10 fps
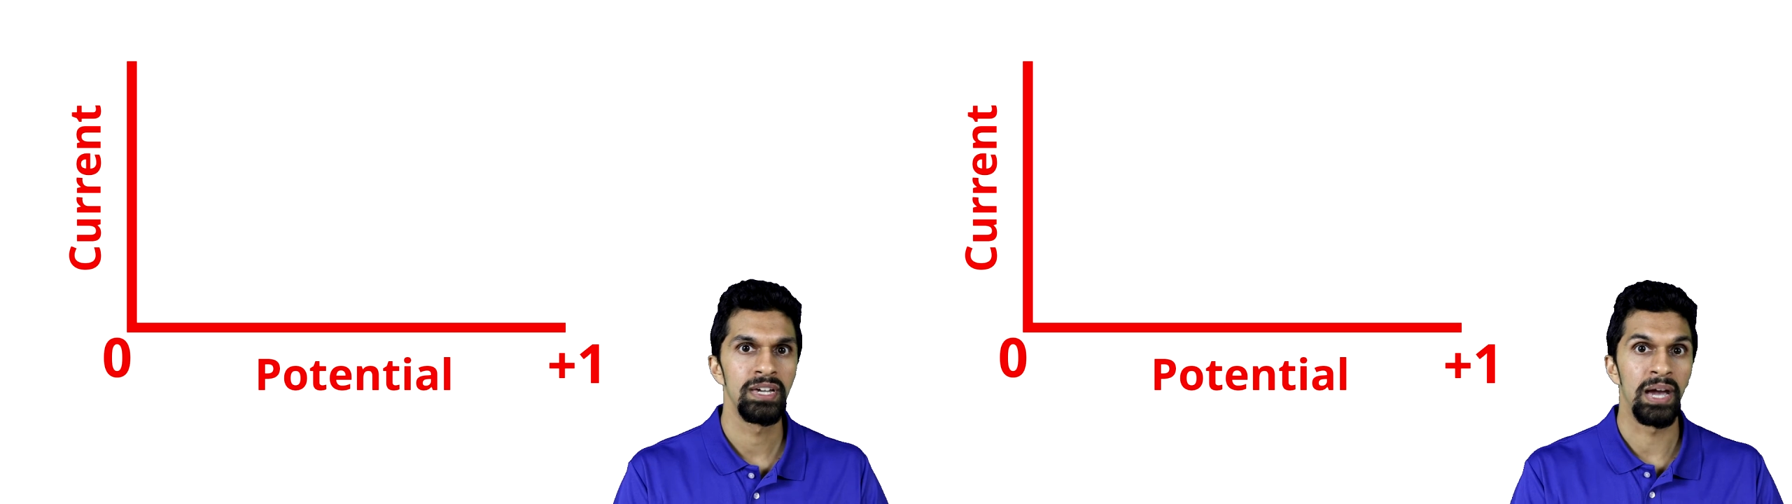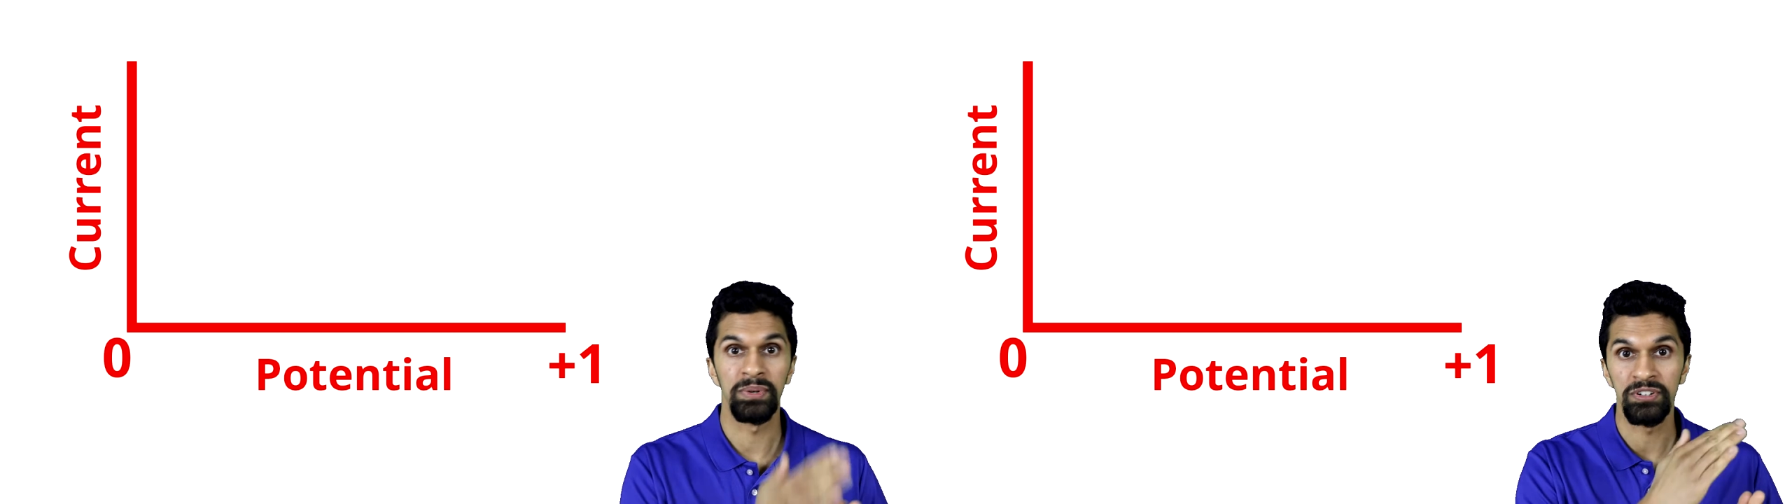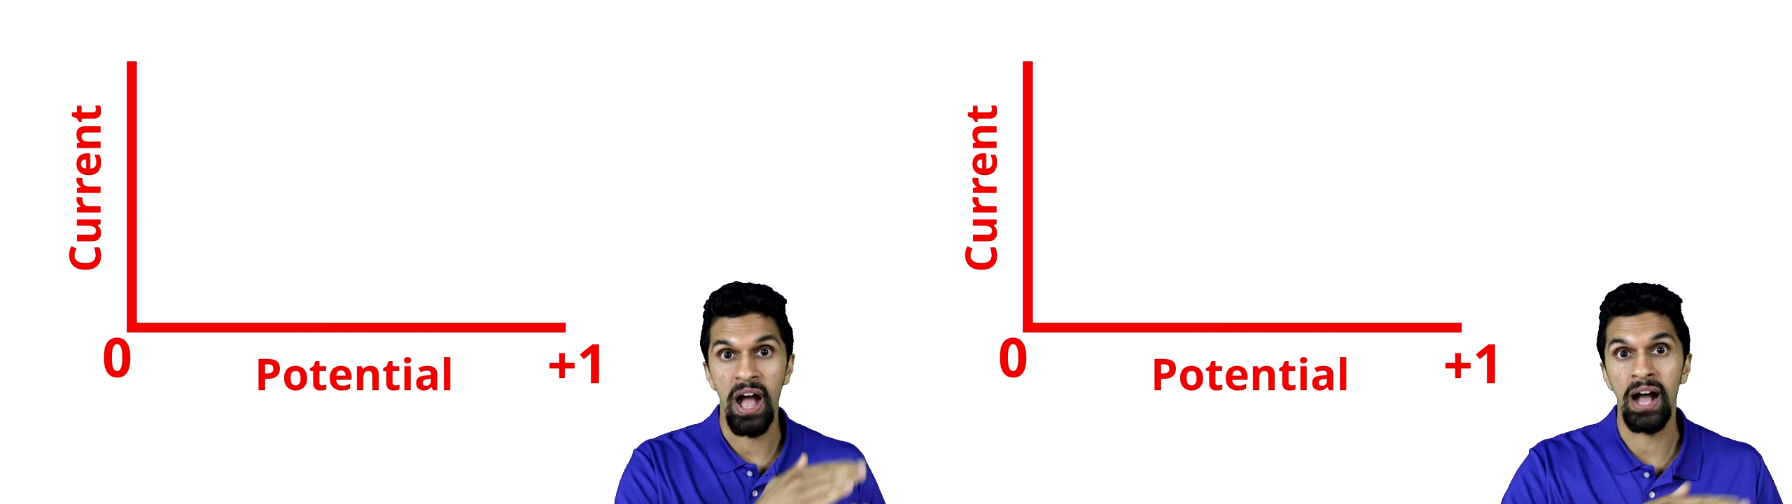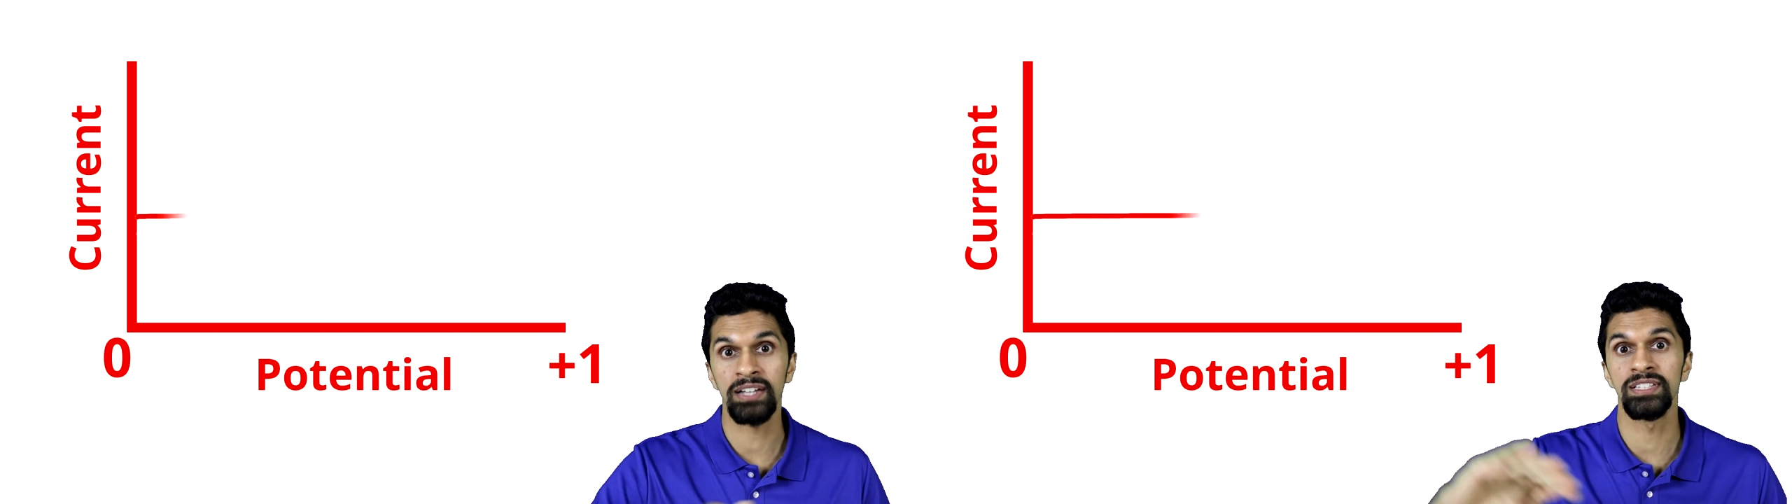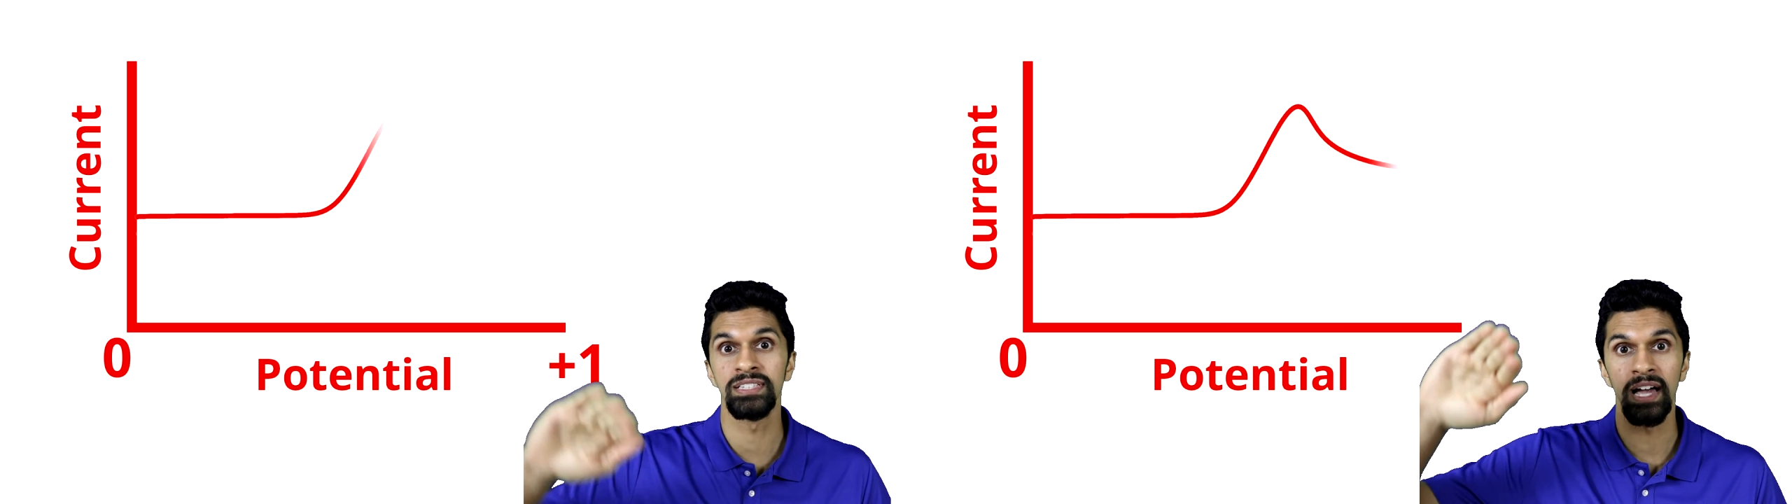and we are
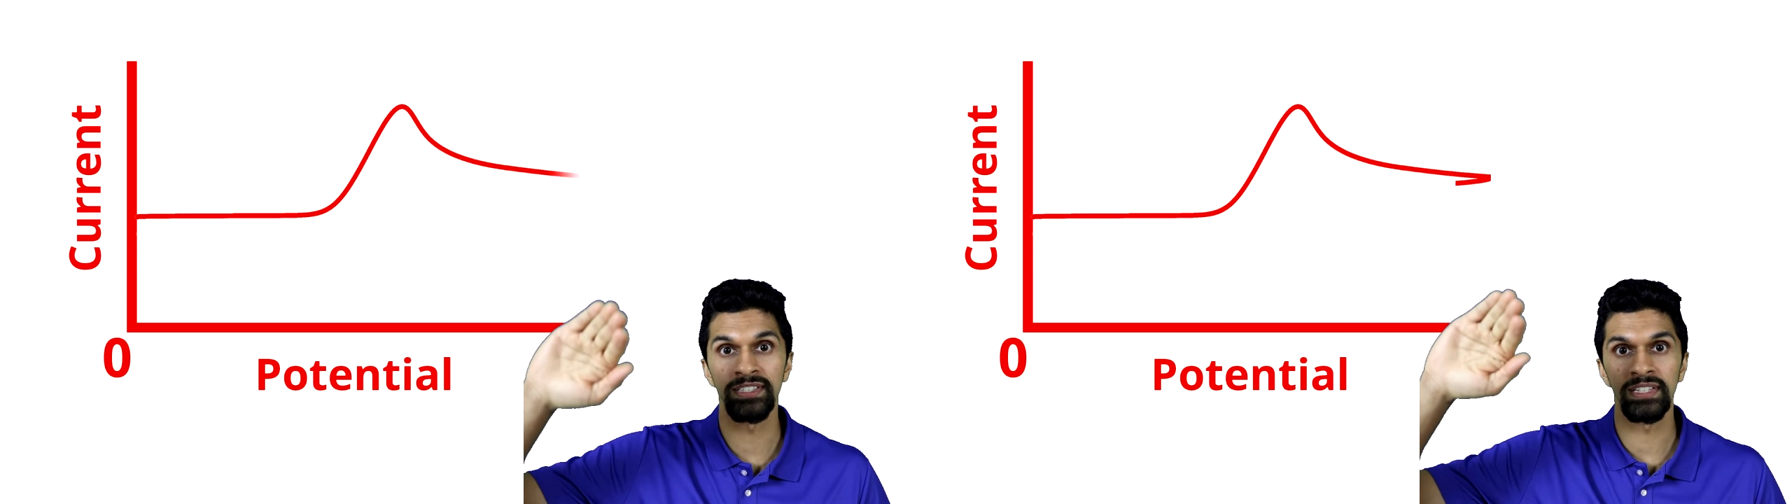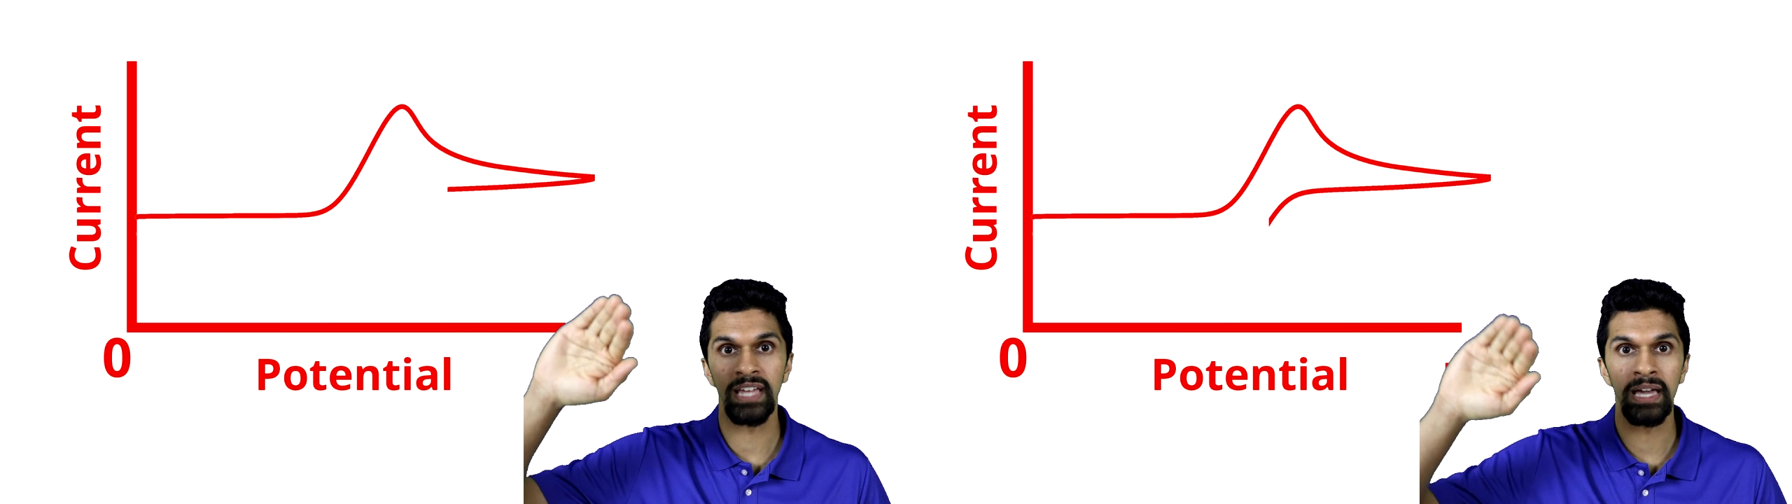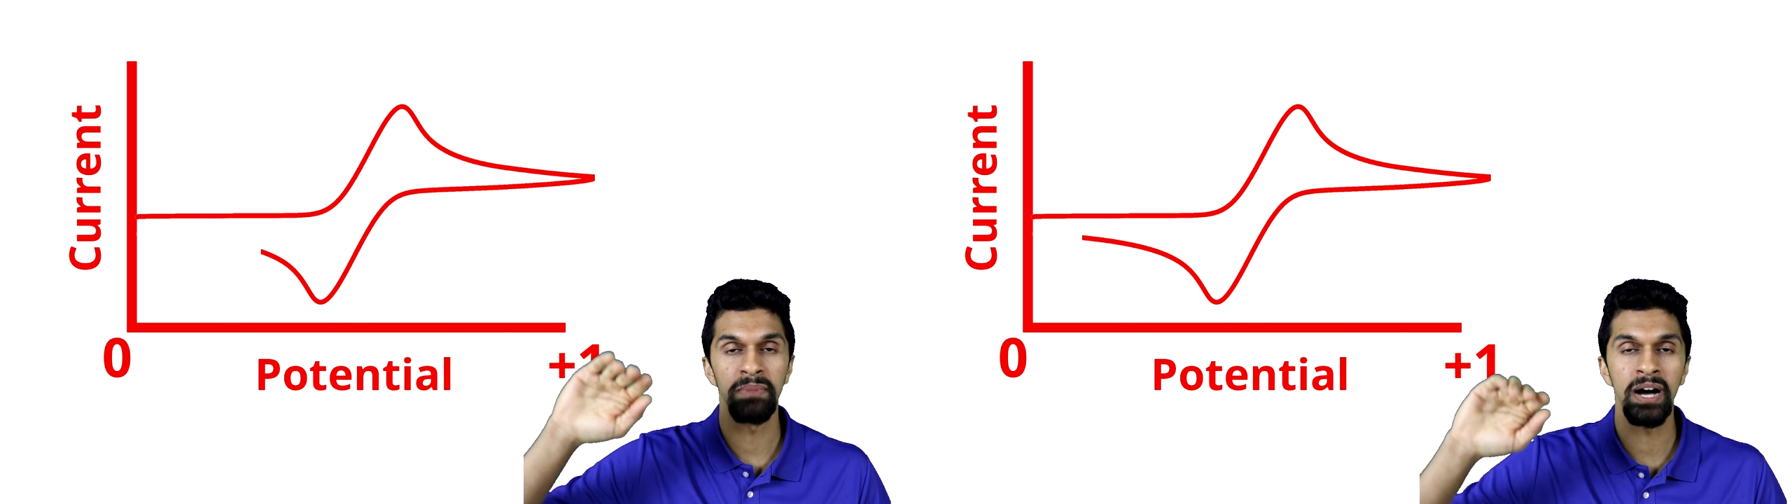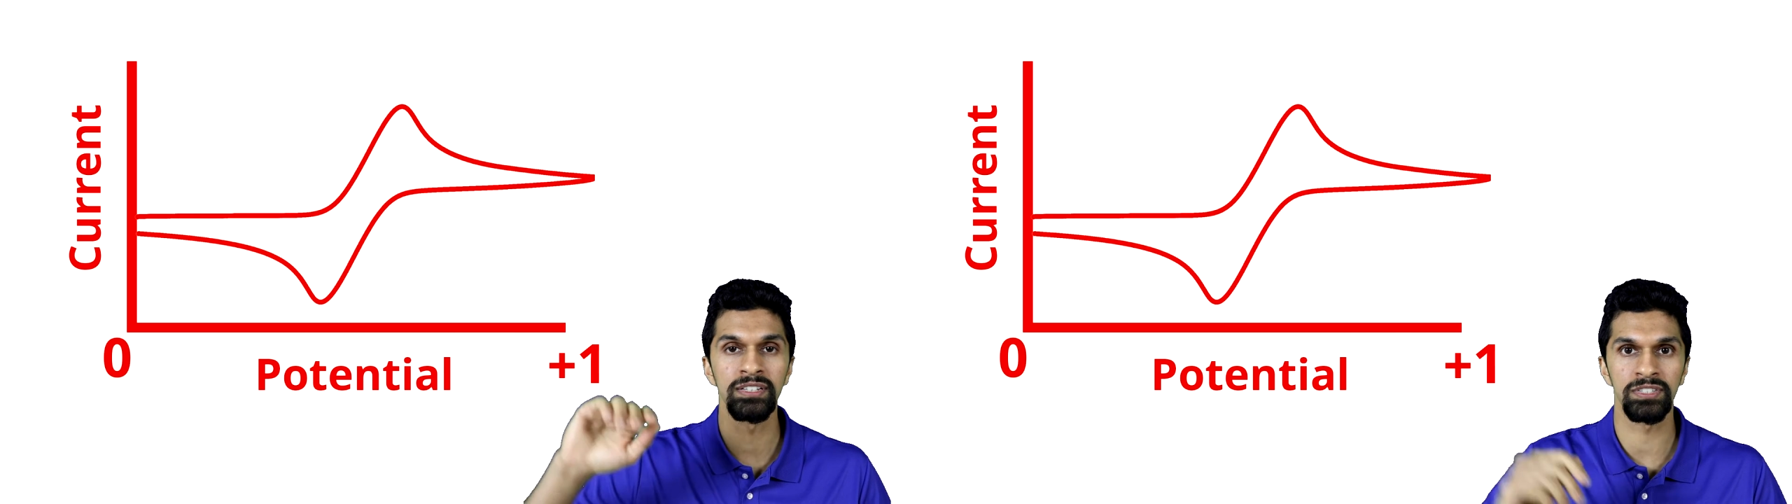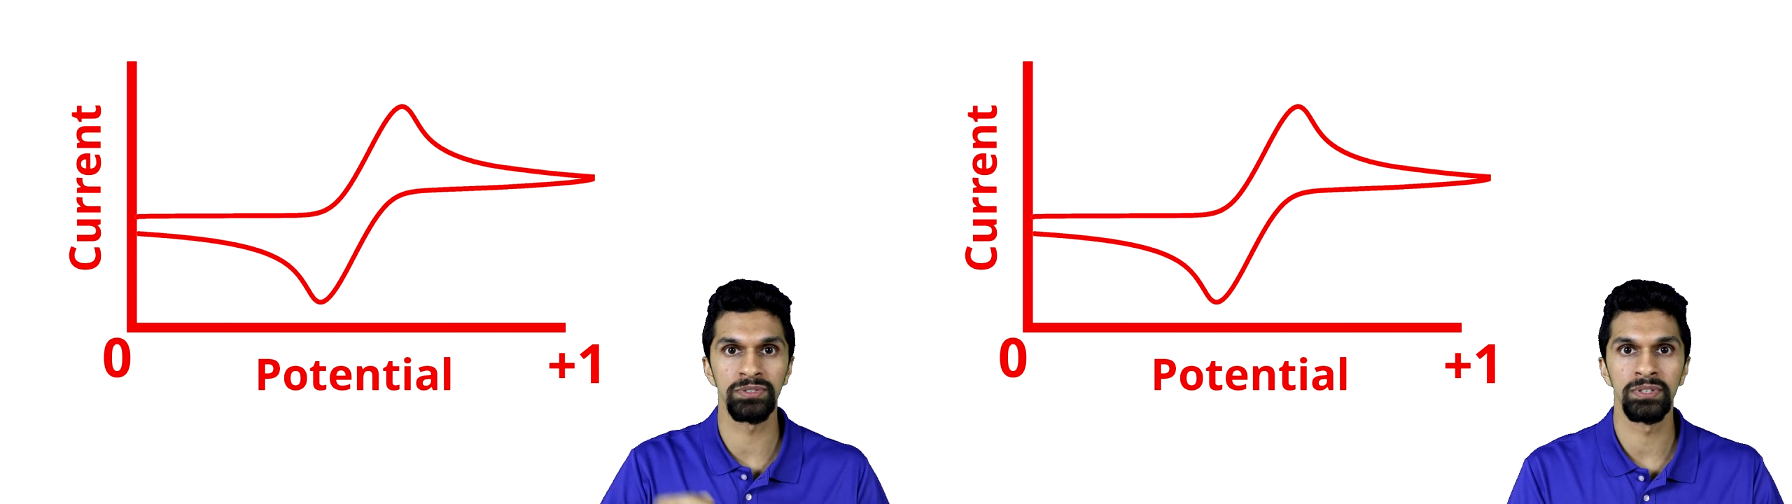oxidizing a
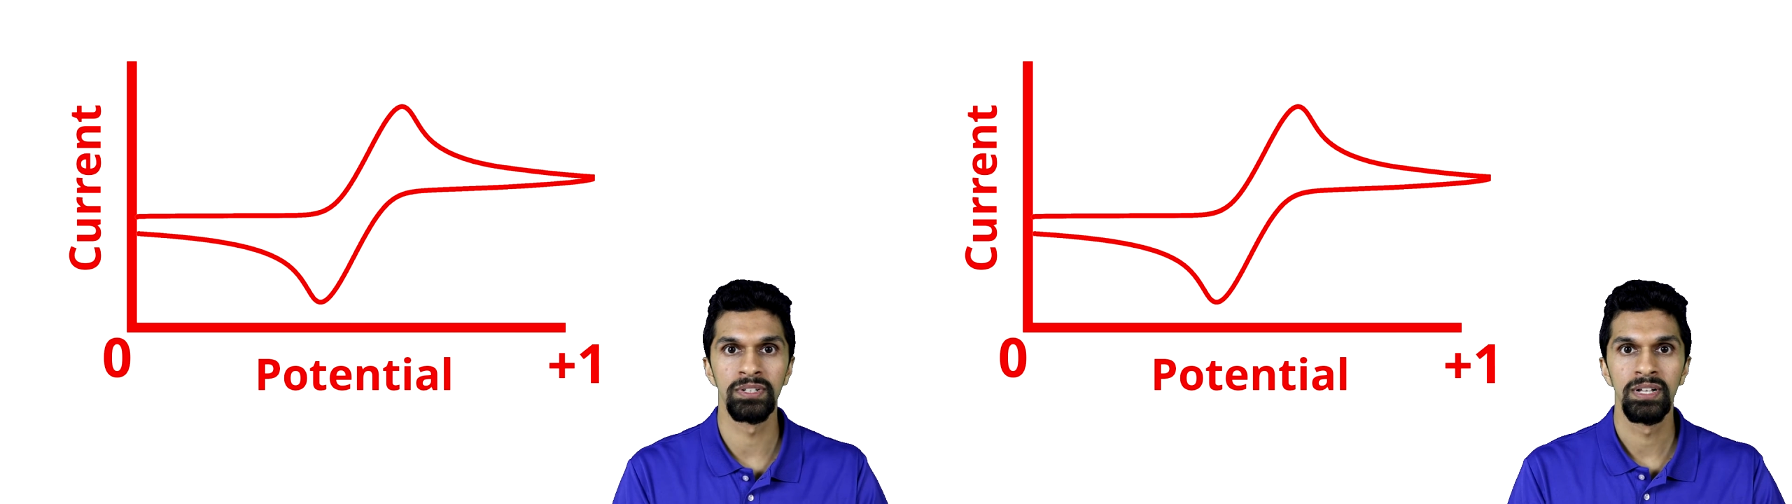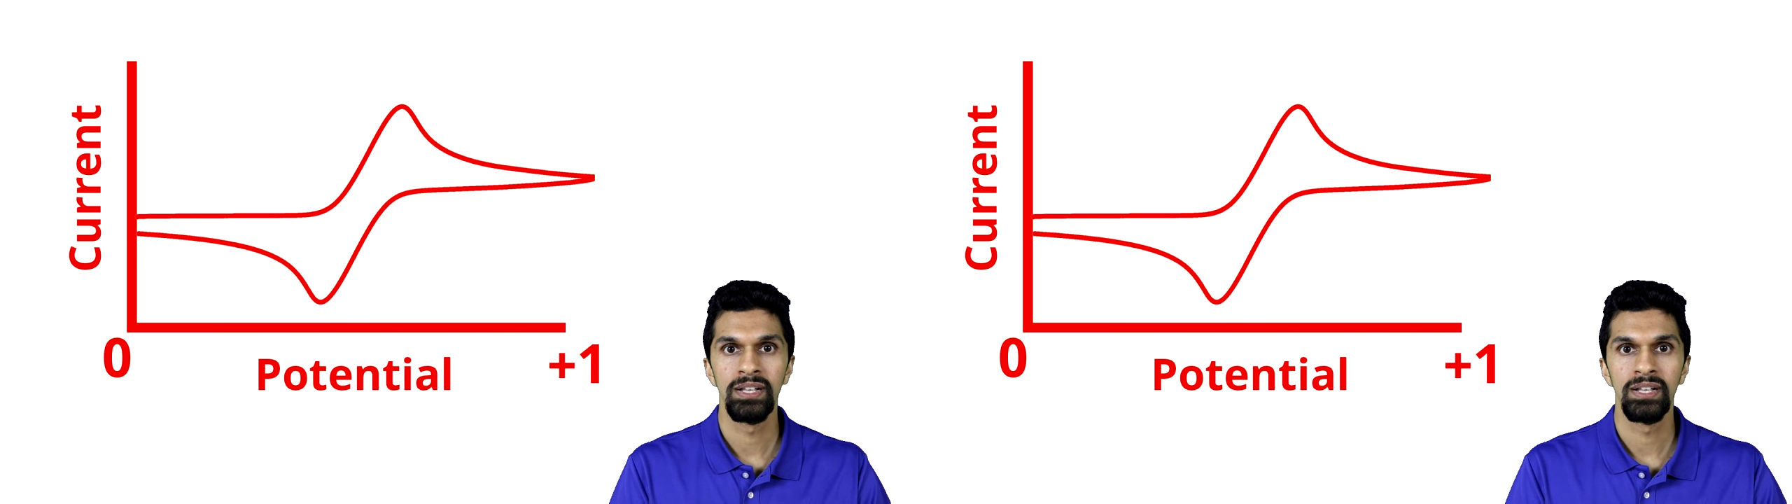molecule,